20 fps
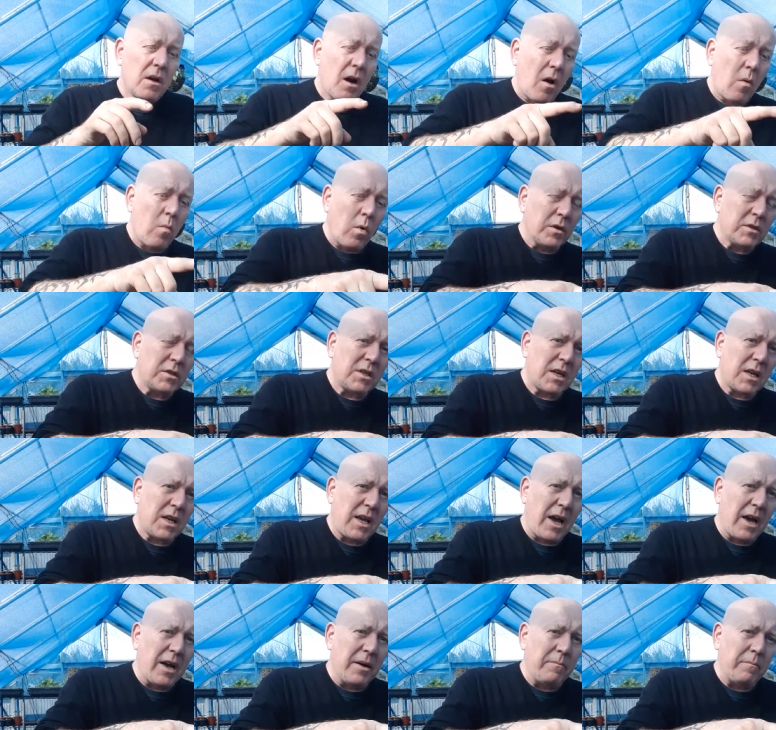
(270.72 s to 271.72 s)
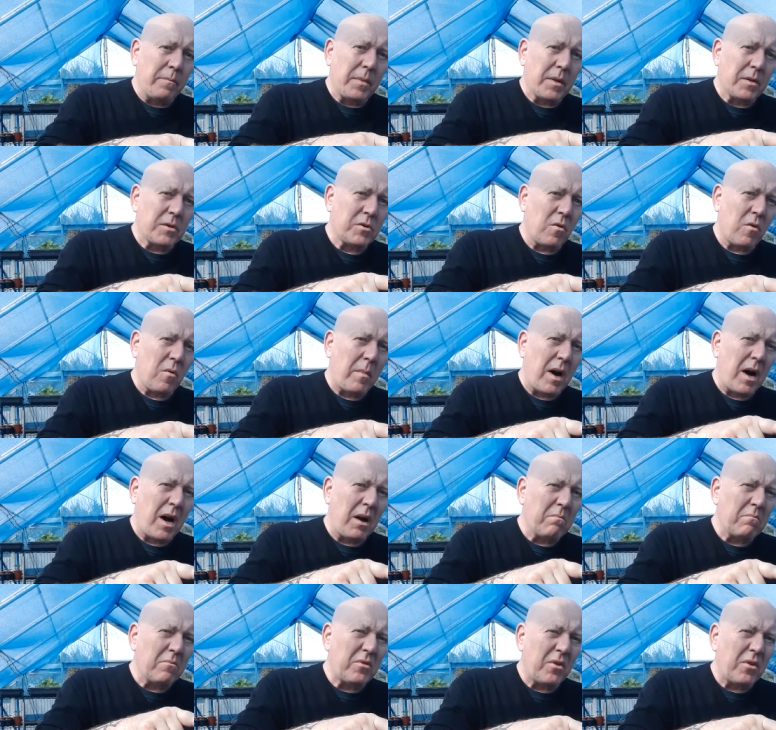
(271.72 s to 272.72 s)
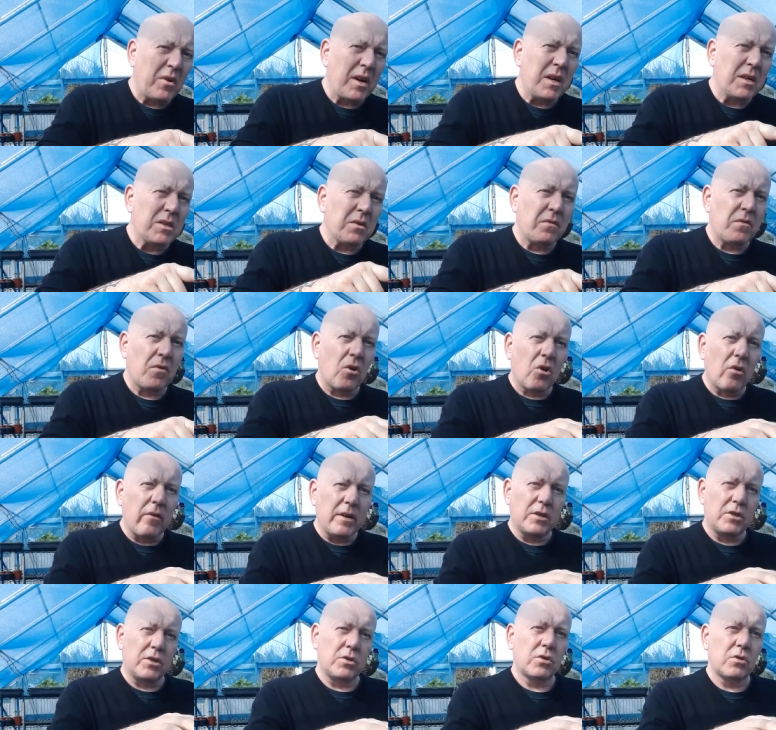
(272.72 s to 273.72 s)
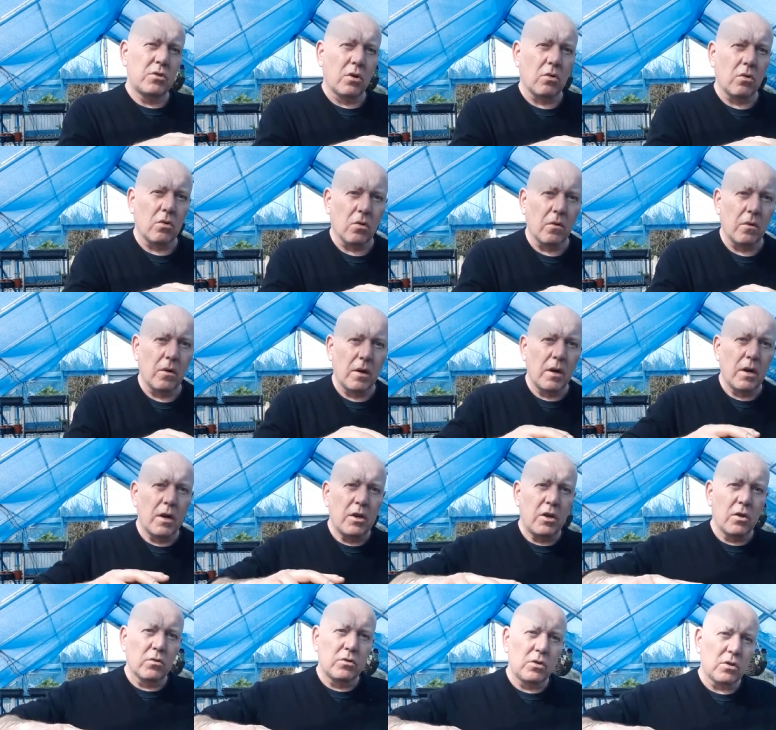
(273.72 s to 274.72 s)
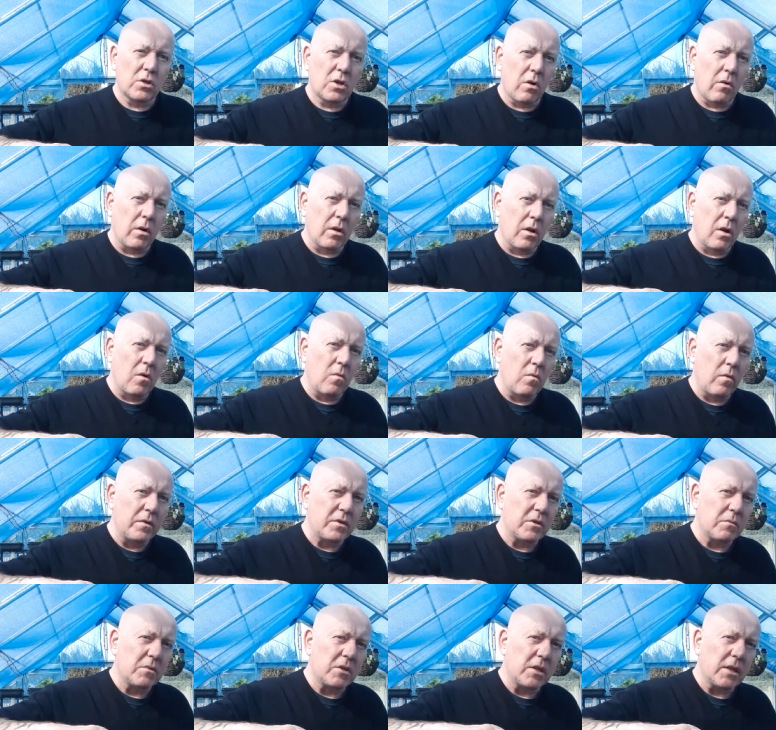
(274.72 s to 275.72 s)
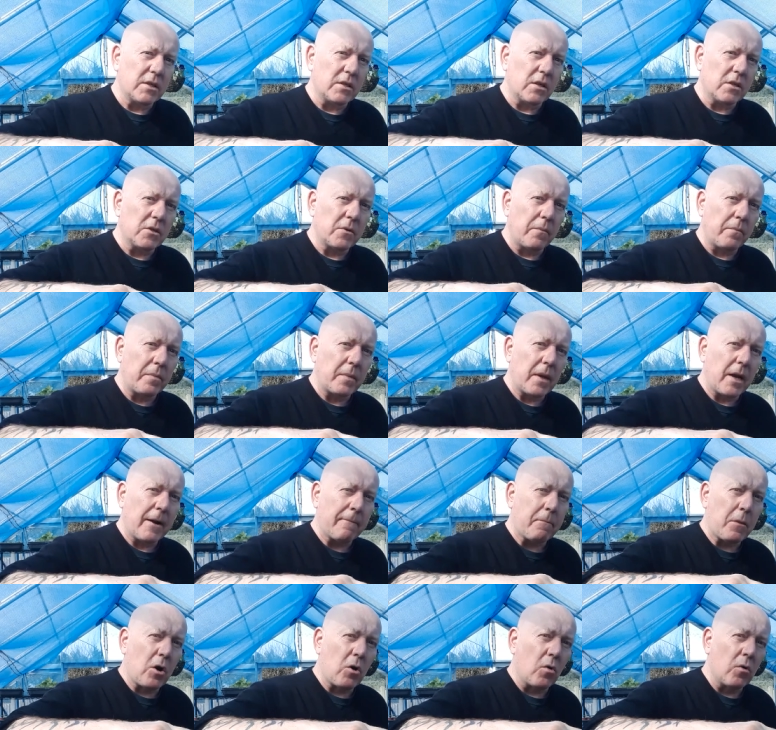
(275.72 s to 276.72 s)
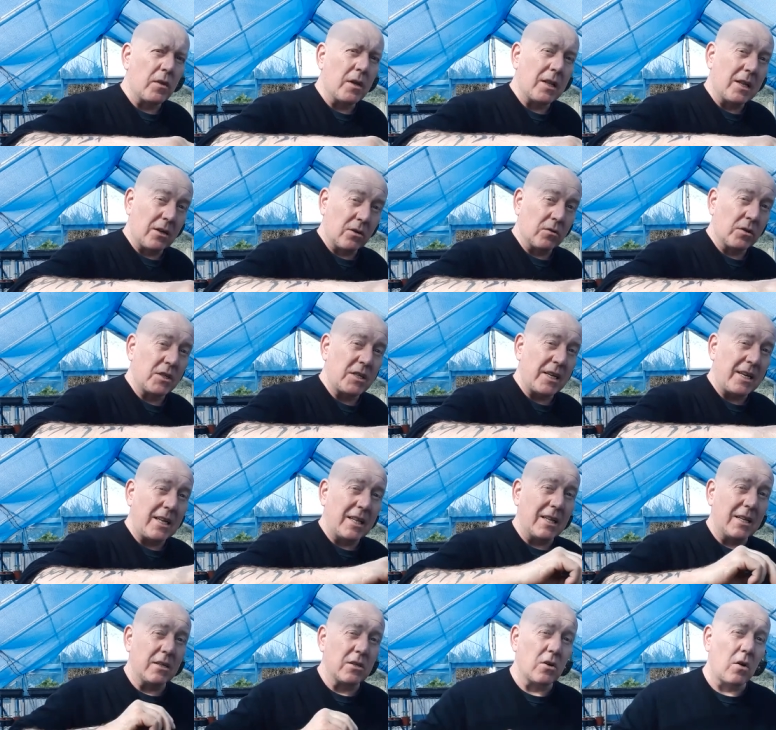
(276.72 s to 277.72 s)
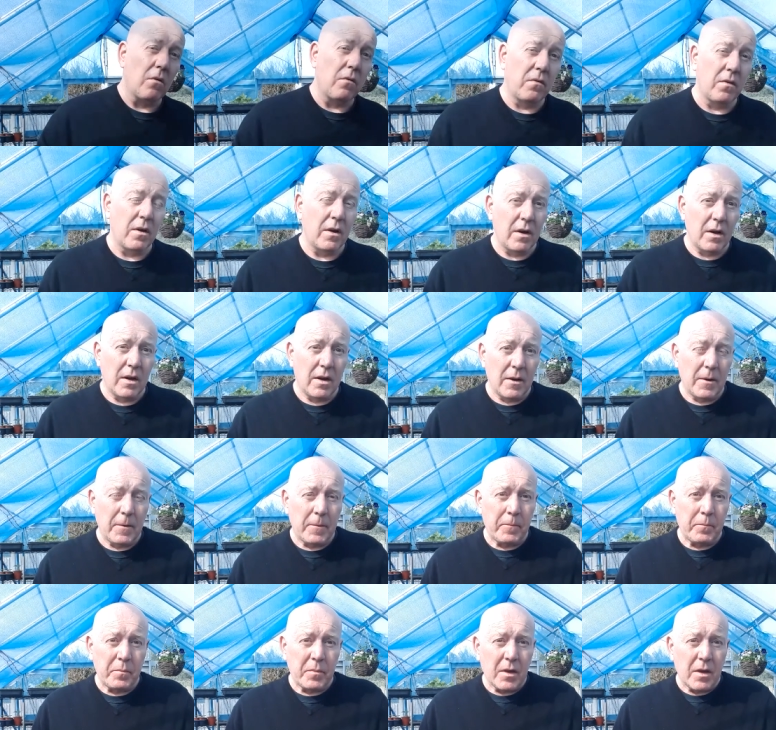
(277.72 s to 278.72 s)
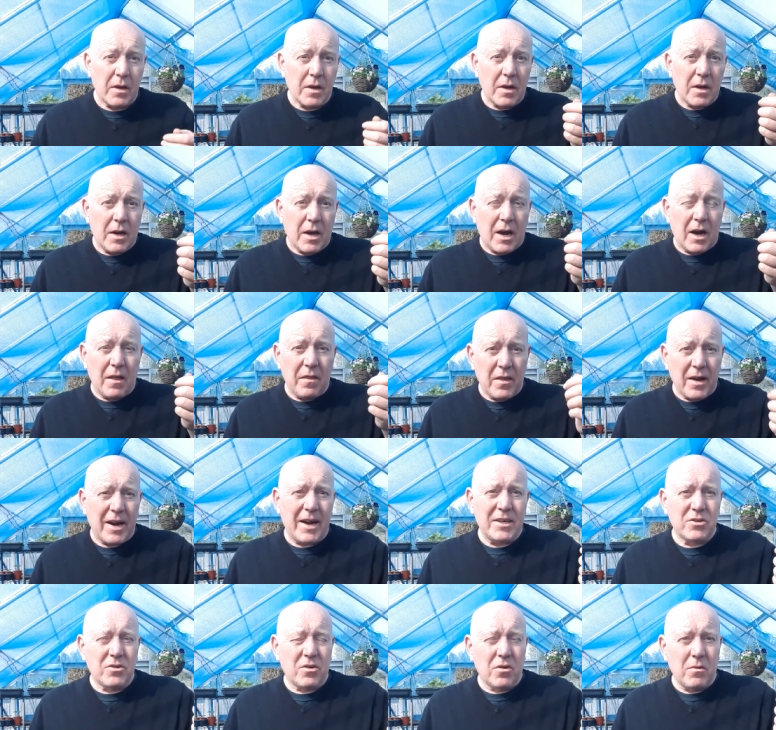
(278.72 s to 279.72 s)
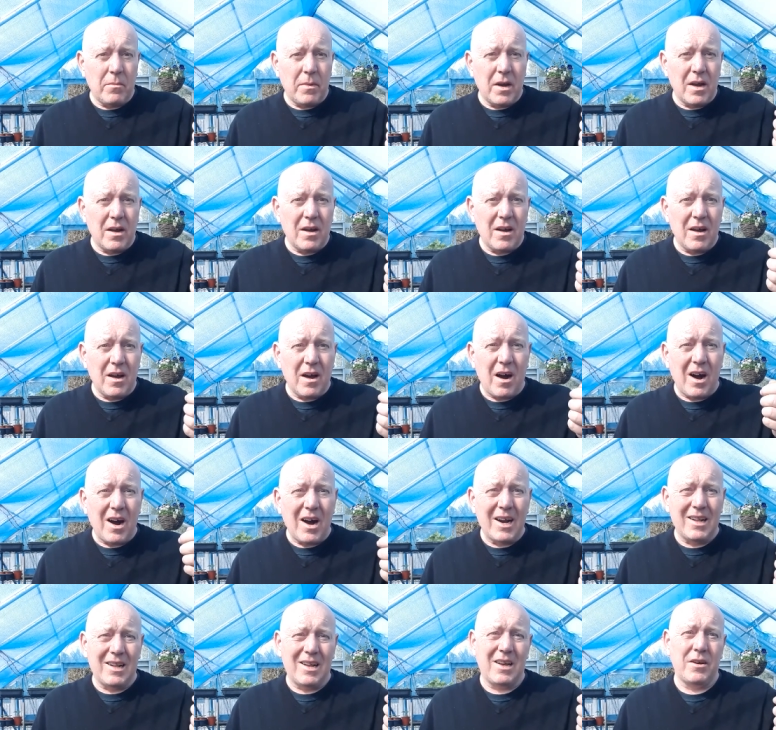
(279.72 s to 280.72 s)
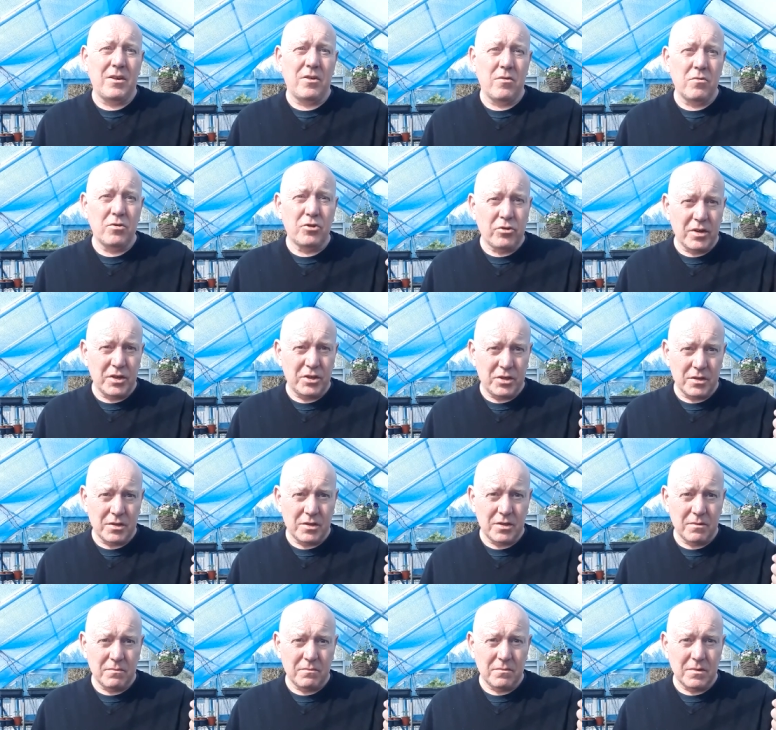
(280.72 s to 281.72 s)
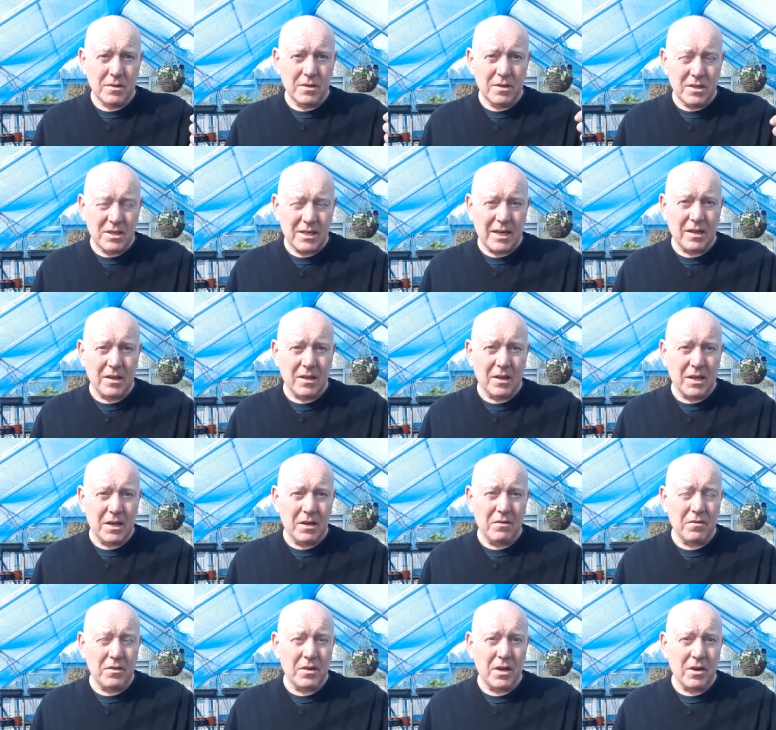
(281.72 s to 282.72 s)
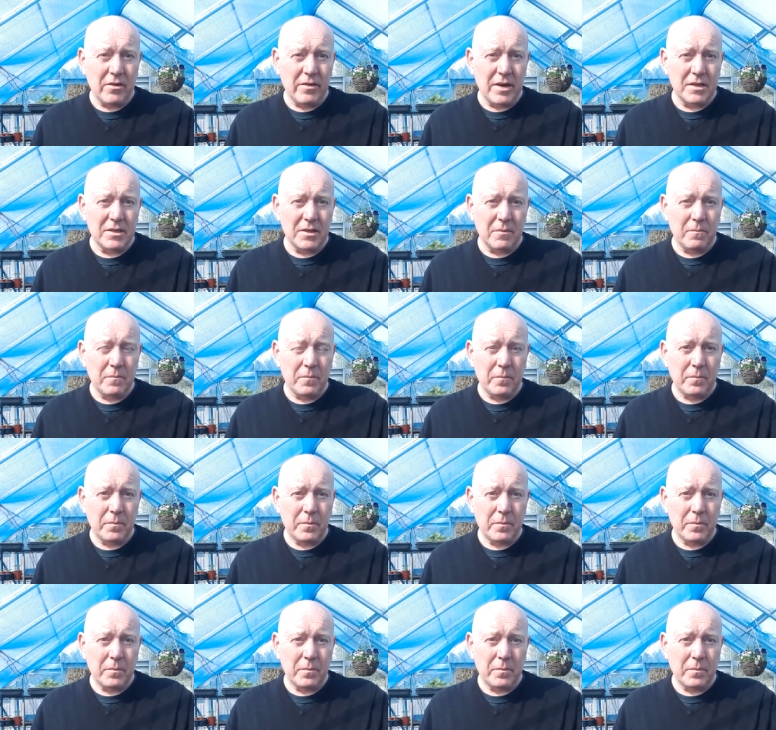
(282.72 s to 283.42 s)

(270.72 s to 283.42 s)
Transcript: And once they get to about three to four inches tall, you'll just go along with some scissors and cut the little seedlings off. And that is going to be a highly nutritious salad leaf that you're eating,